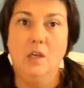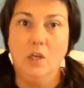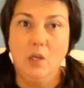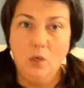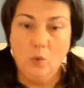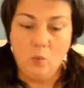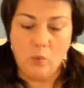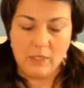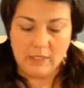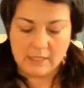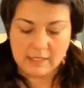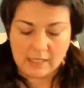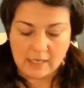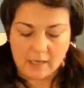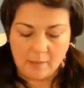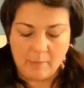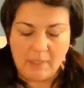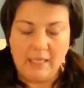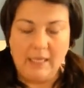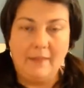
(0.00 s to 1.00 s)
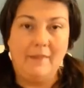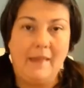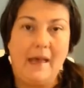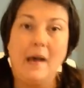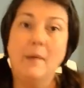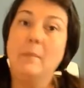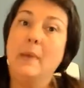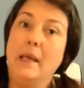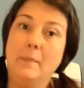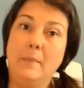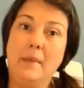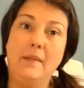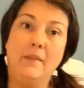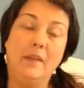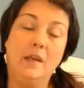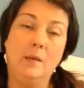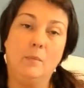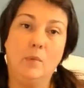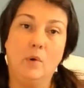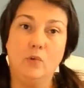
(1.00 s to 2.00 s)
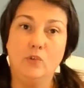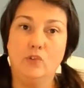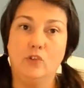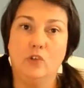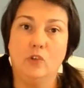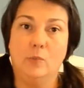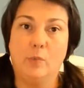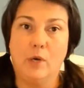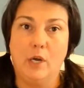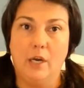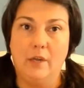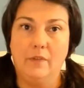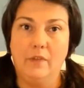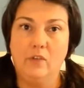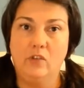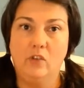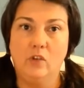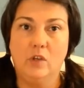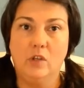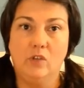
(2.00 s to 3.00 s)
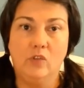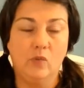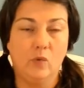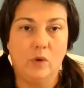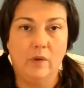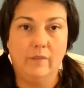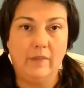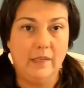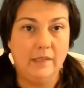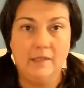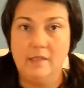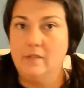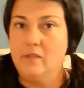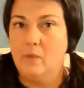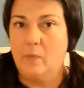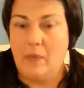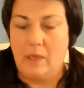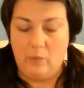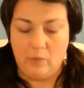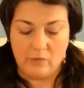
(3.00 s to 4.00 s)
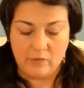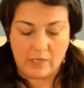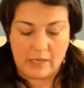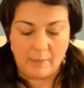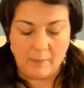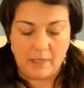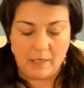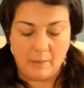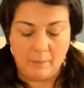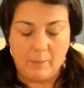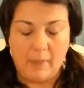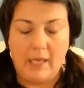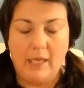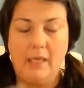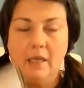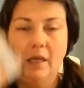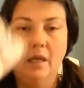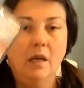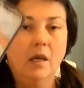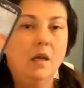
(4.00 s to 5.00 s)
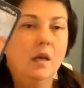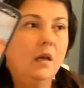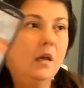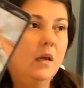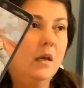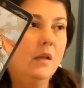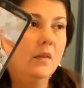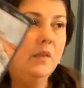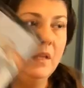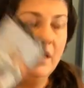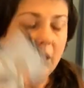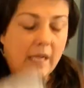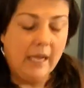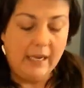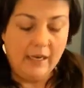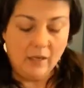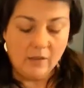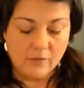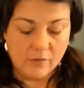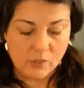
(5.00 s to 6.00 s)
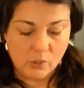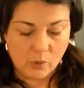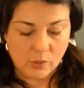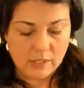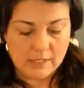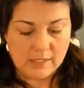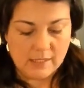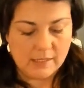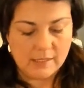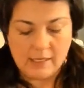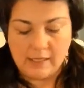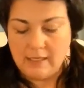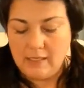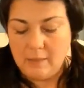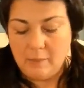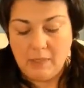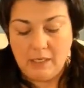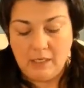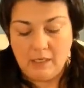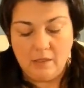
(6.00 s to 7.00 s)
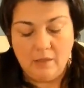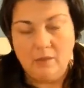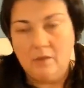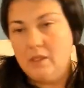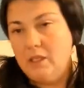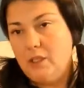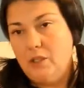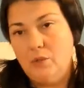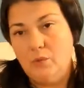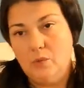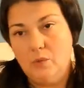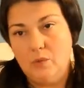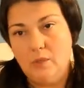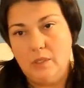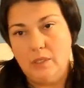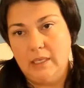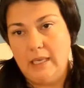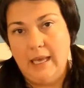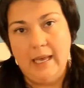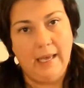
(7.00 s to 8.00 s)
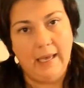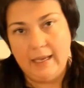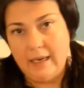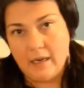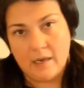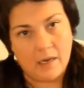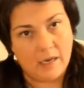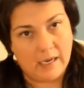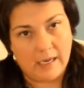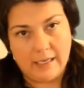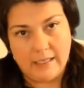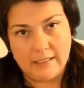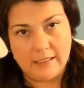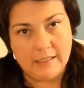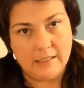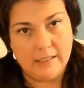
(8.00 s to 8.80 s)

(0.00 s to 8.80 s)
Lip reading: what's coming. And that might be the emotional part, that you can sort of anticipate what's coming. But the Knight of Swords is telling me that you cannot